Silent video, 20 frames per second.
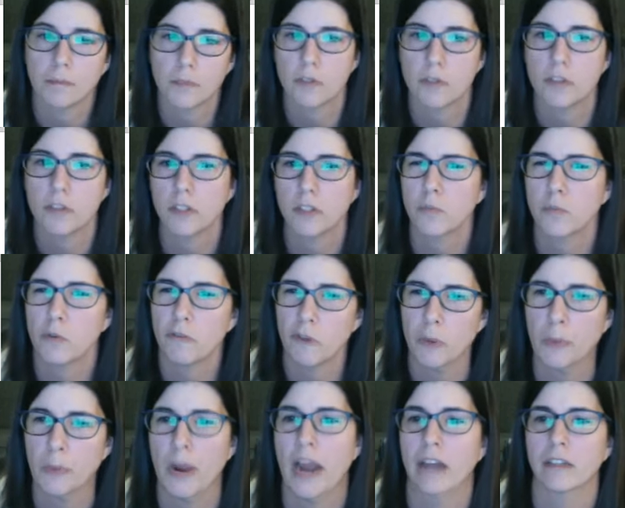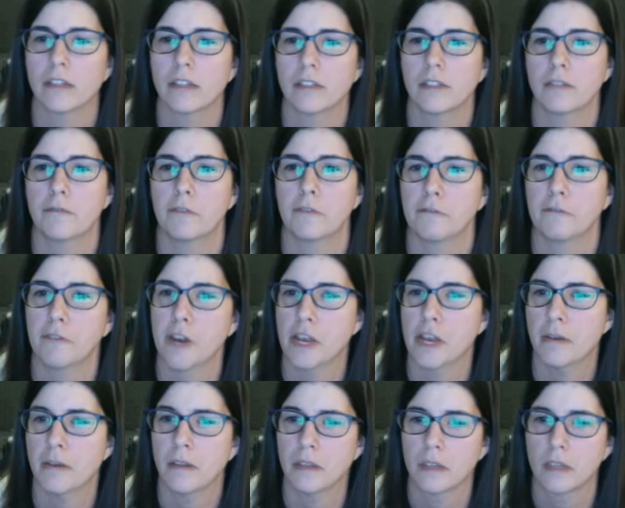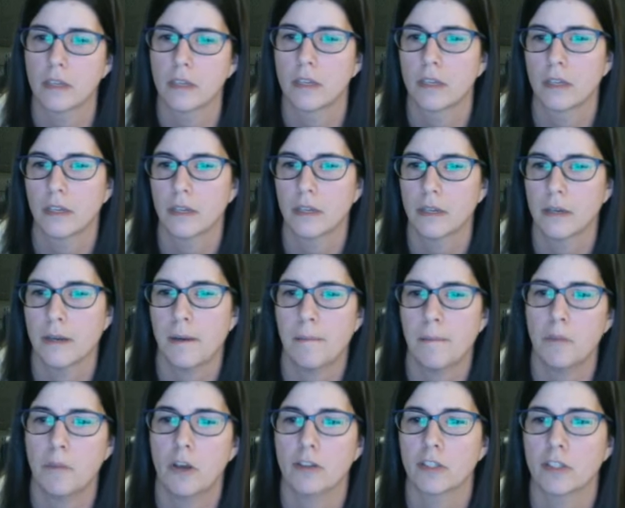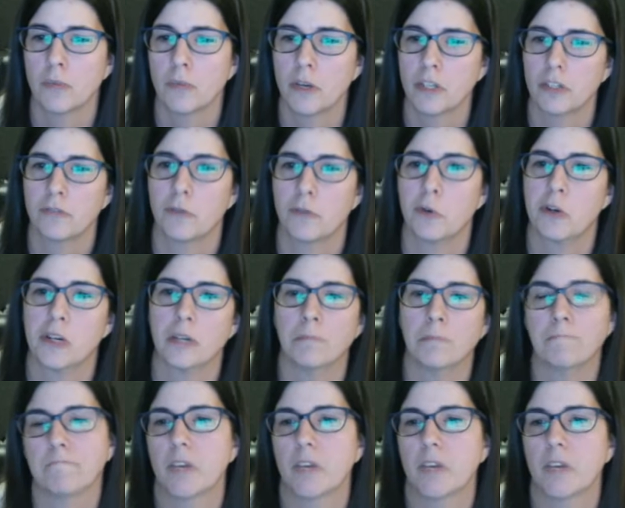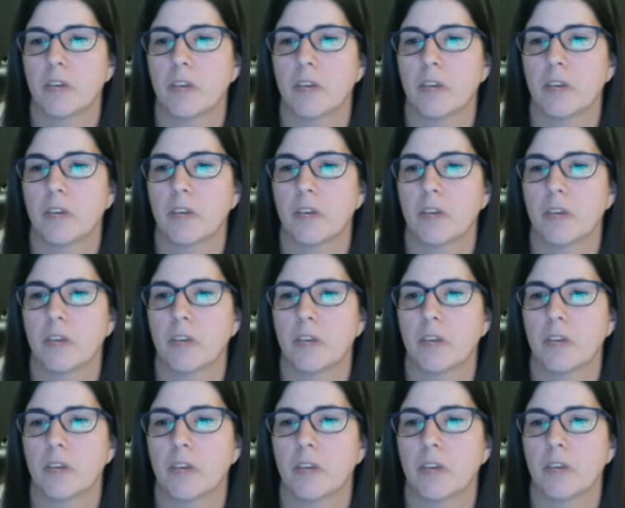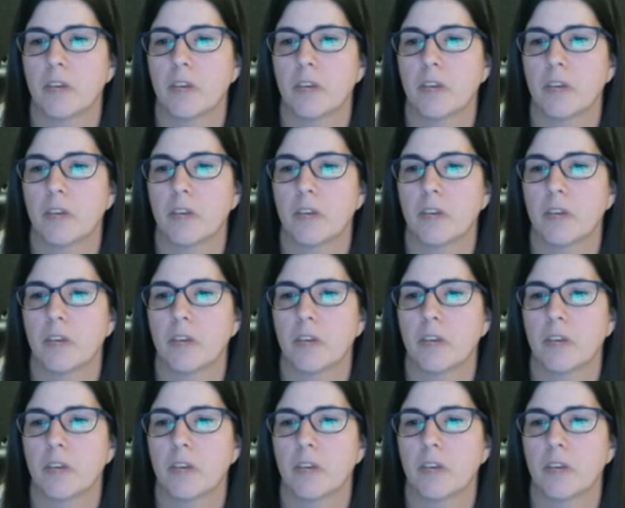So this is more for practice and for fun, not so much for like a quiz or anything like that.